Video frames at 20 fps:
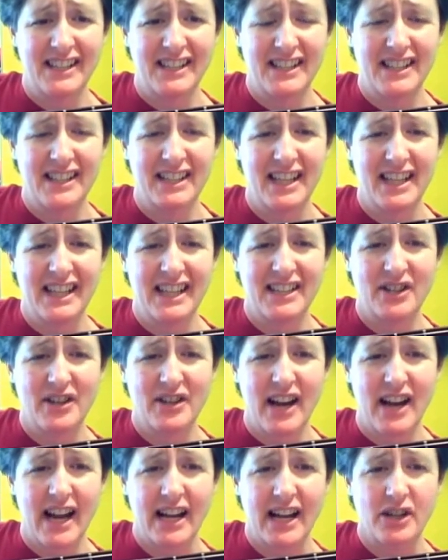These lines
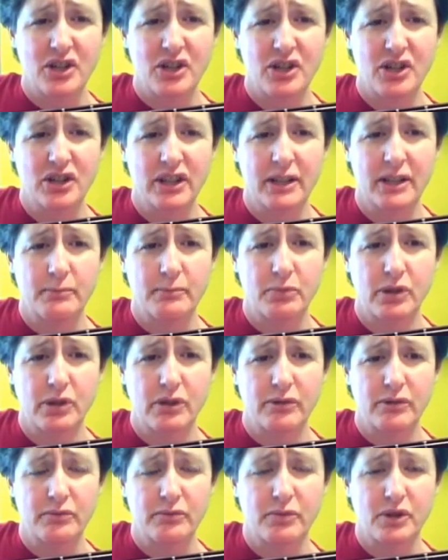are actually
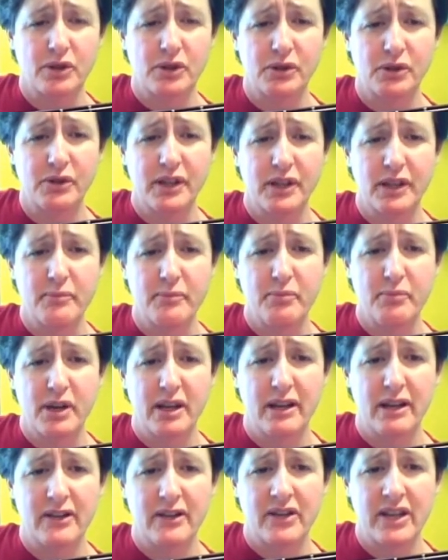protruding a
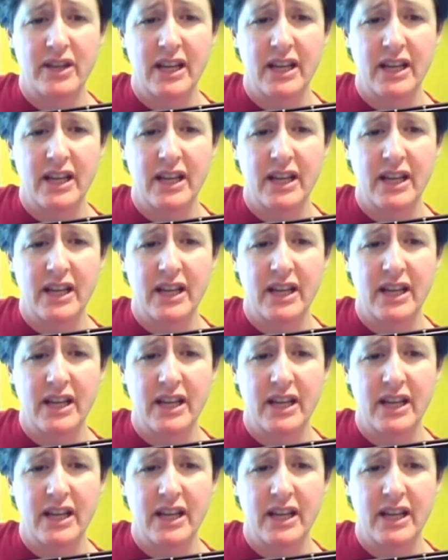bit.